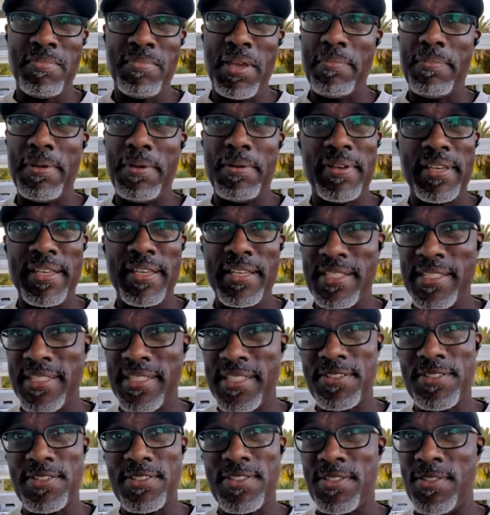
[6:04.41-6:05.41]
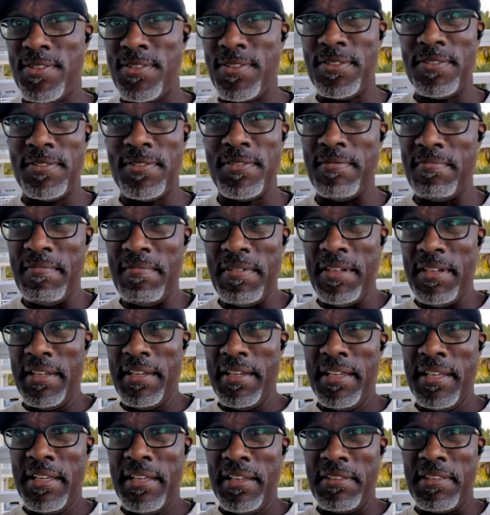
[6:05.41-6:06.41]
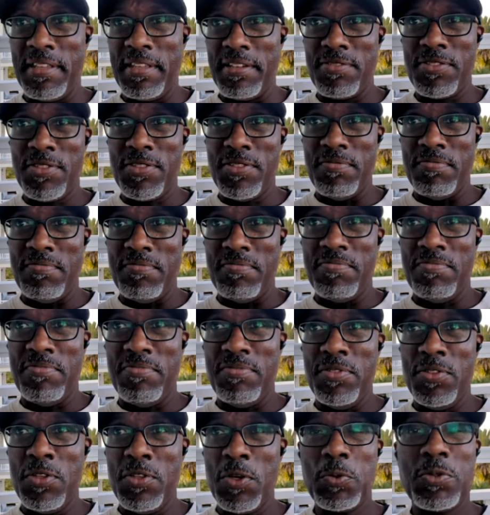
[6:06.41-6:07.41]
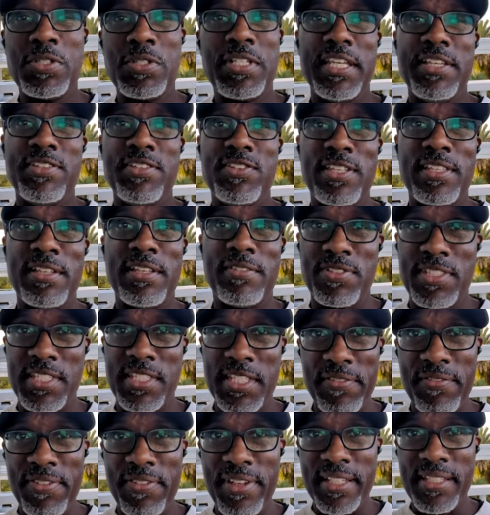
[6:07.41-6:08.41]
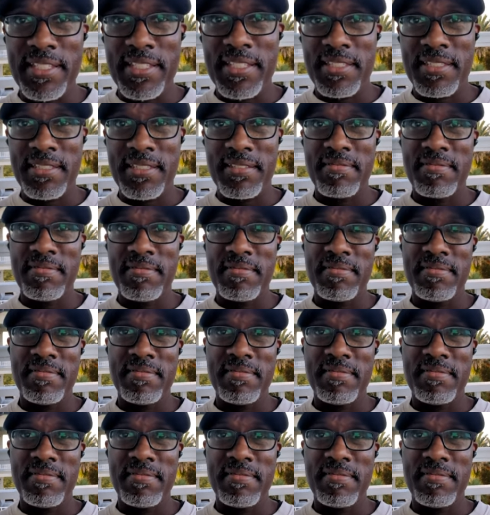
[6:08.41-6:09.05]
Maybe because there's there's no teaching of civics